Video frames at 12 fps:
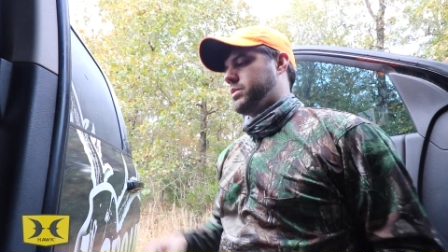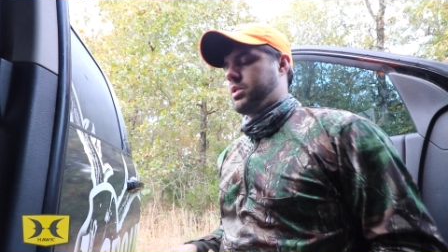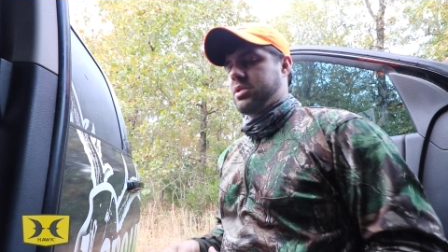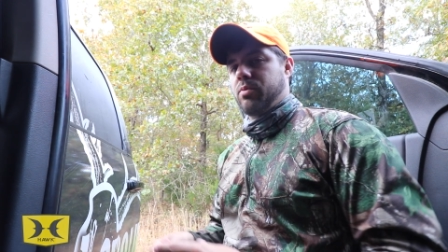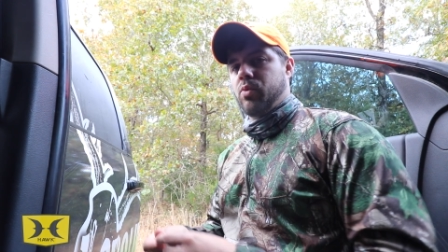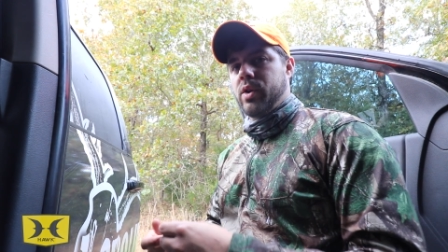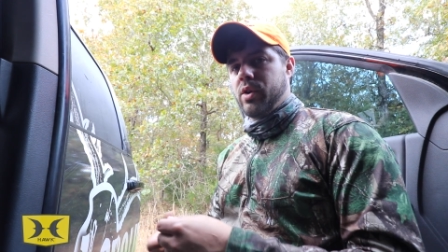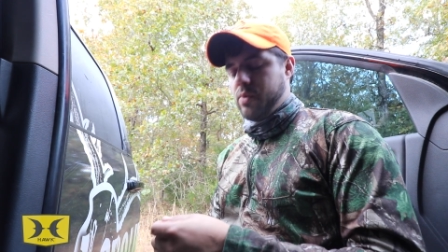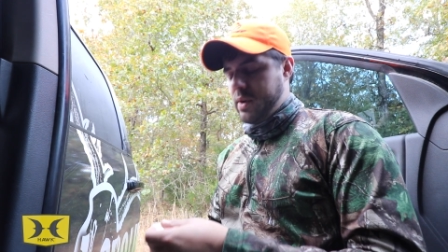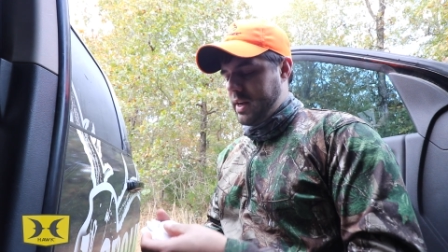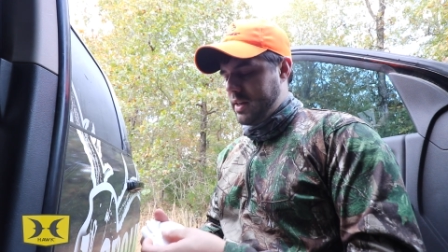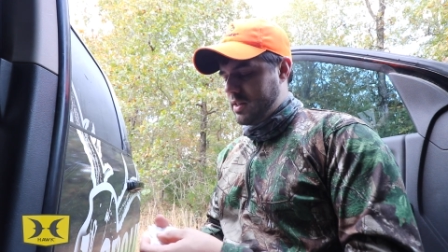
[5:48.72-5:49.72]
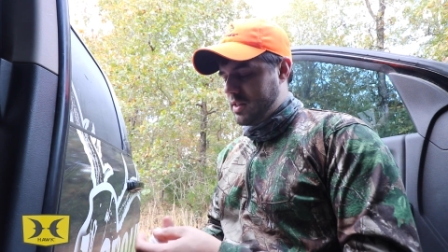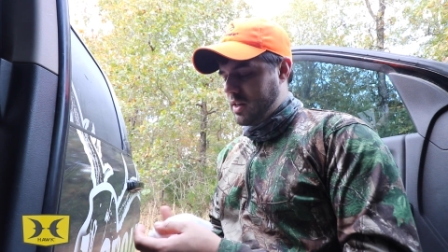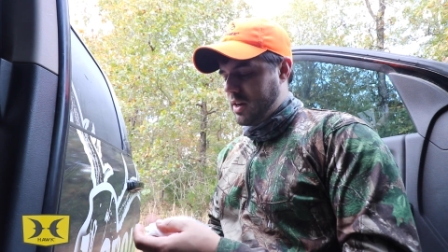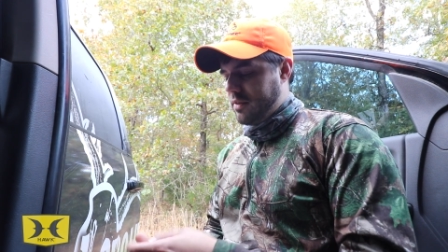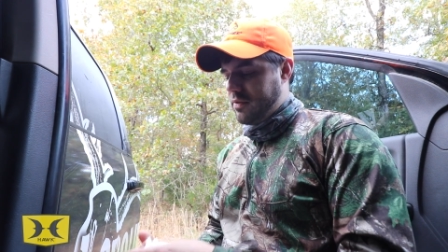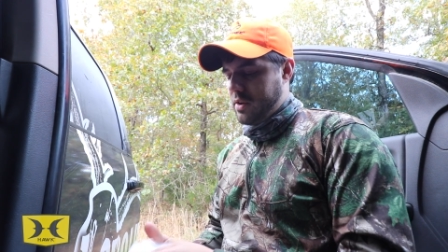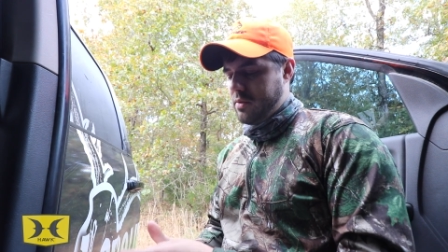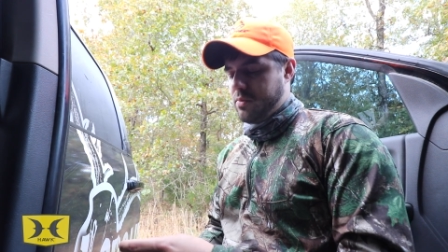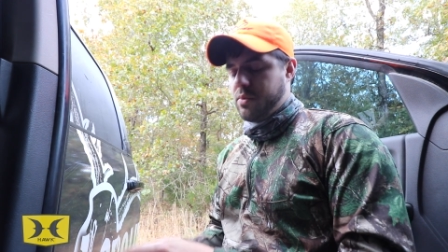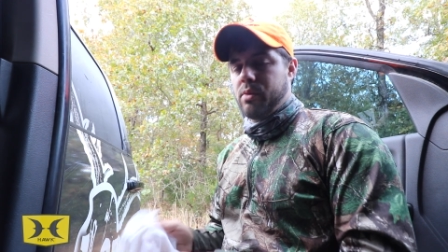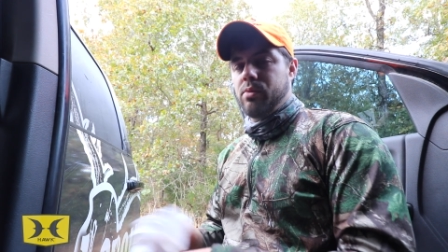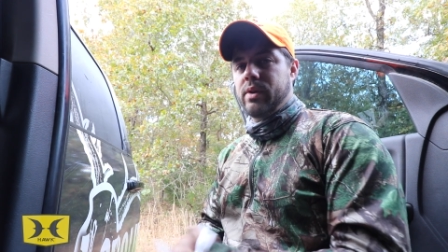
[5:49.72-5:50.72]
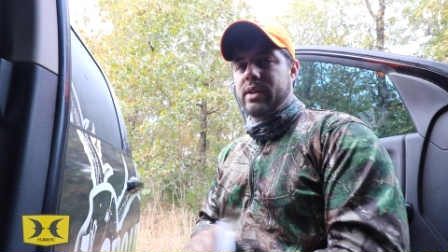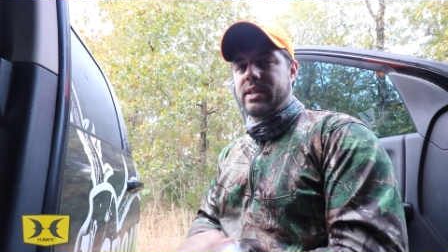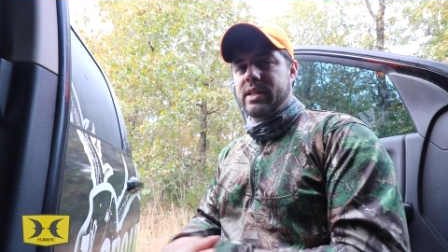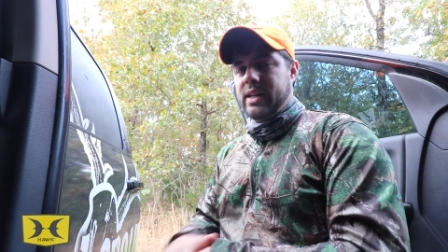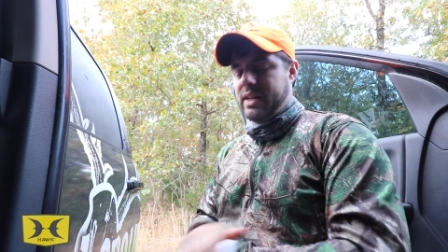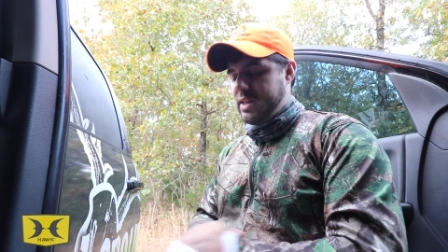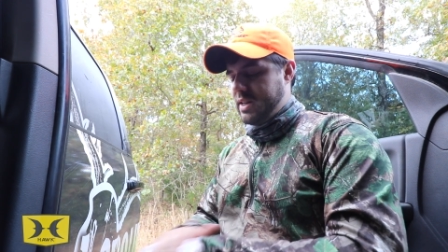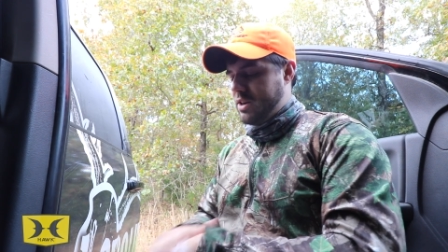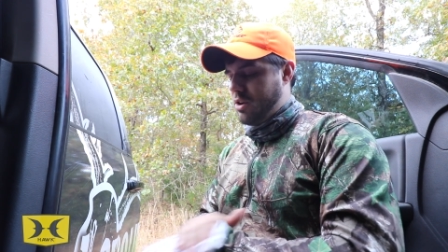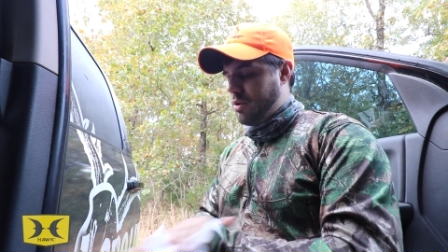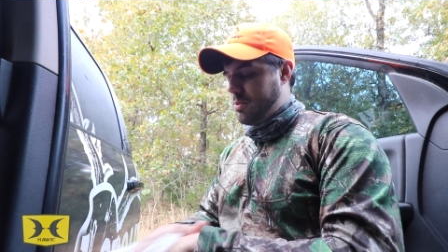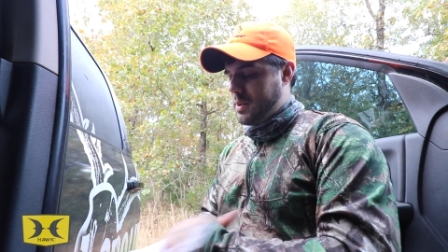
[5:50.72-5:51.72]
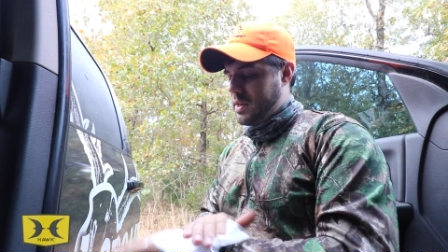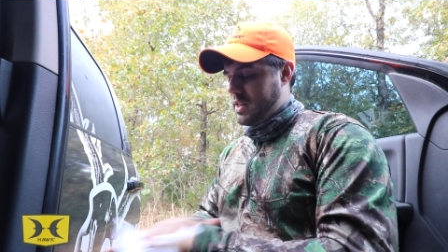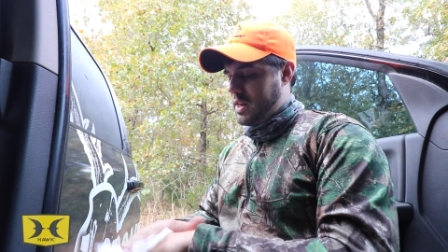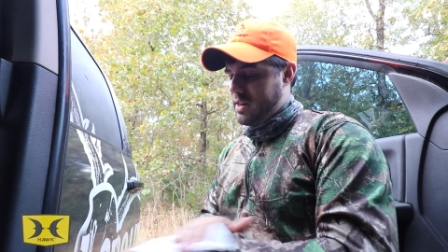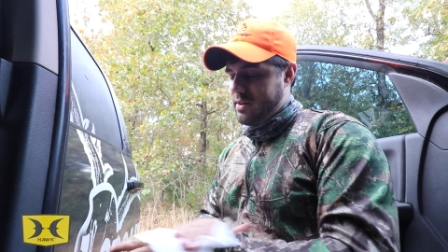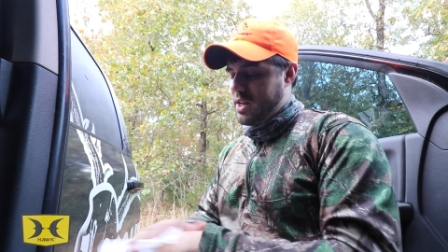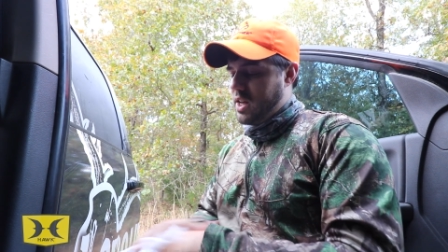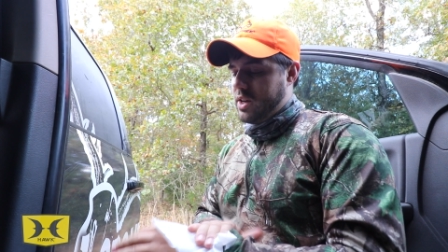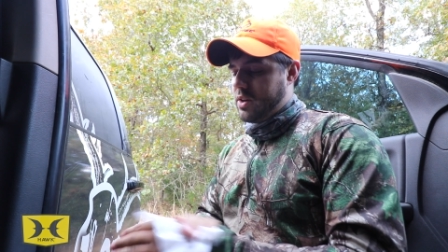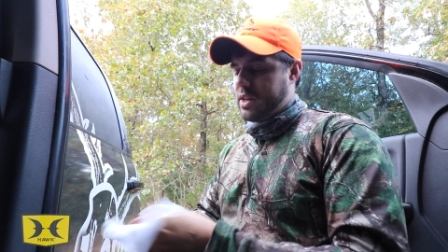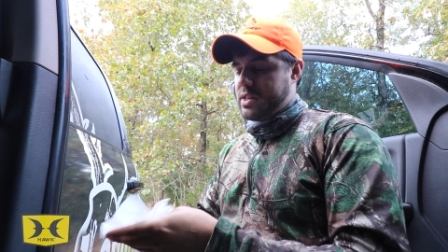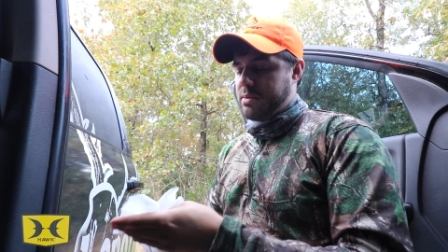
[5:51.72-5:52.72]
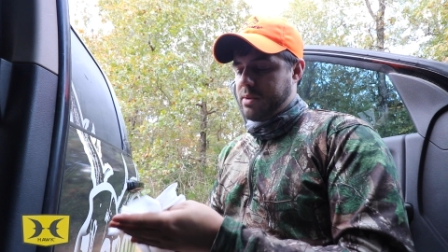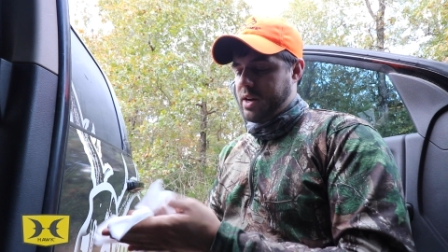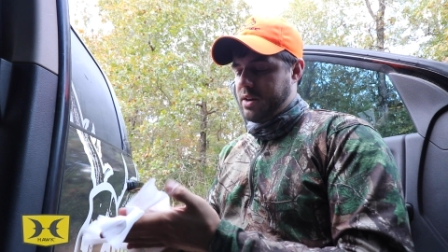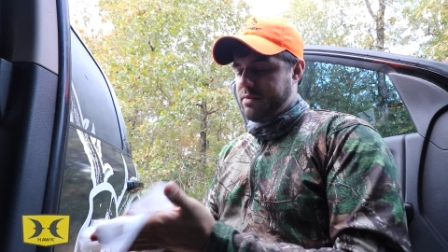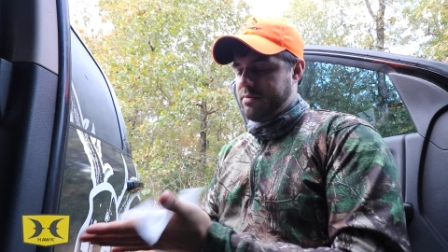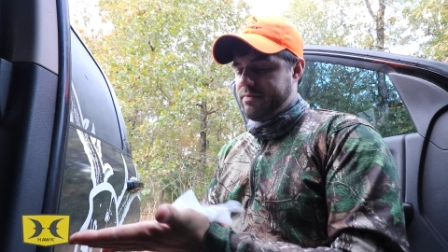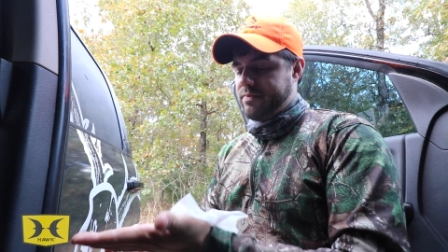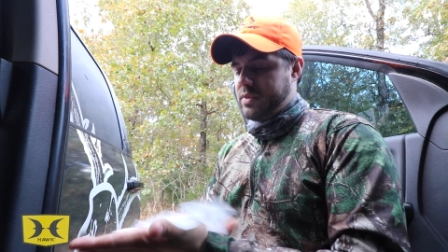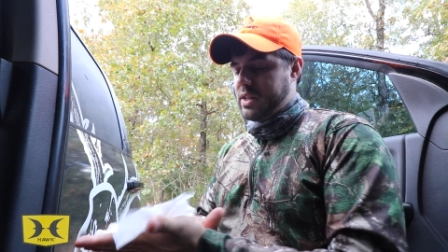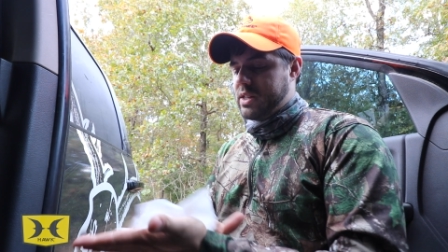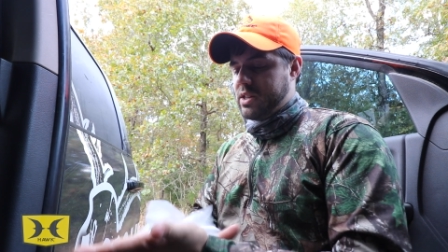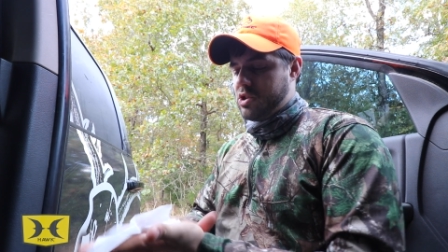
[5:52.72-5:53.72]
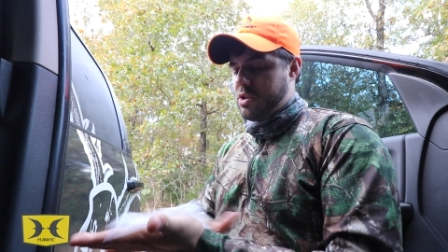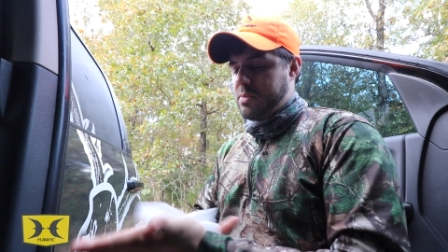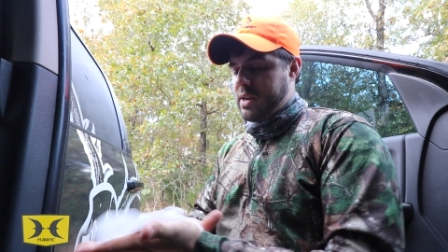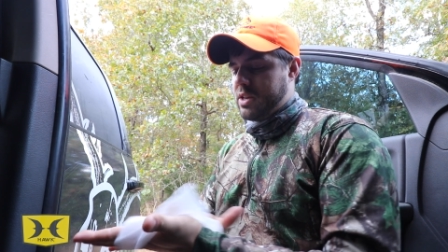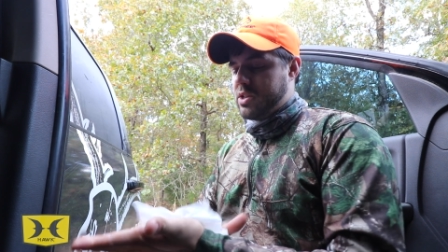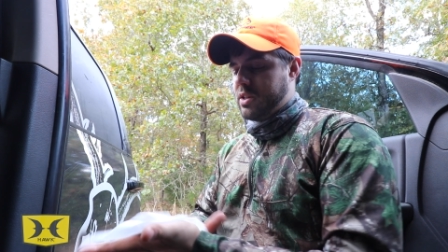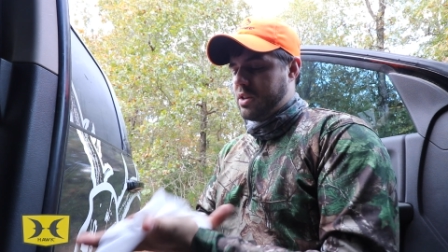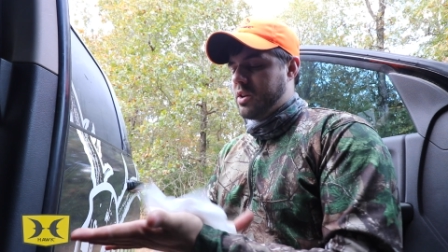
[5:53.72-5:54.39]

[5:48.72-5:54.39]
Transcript: some winter wheat and stuff, and we reseeded it hoping that it'll get some kind of decent germination.